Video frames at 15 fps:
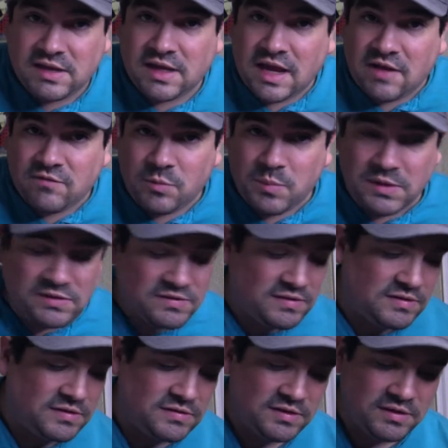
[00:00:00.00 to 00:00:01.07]
I haven't been to
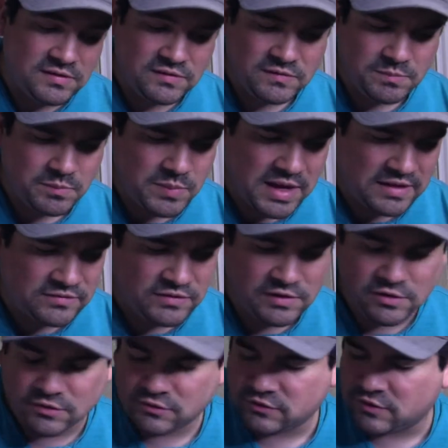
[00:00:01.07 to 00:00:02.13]
Disney this past
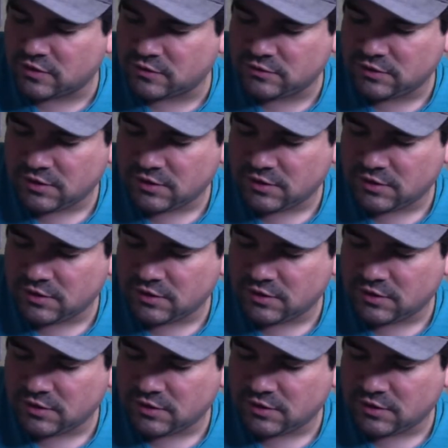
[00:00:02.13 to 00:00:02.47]
year, so